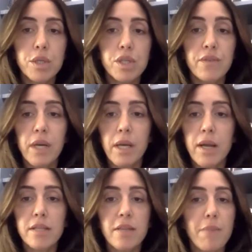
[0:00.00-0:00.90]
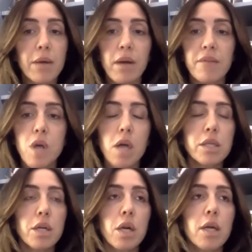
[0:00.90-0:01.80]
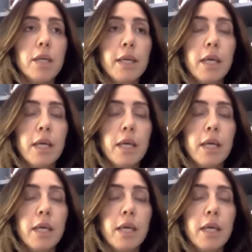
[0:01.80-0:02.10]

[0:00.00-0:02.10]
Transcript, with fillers: She's very nice. I've met her. I've talked to her.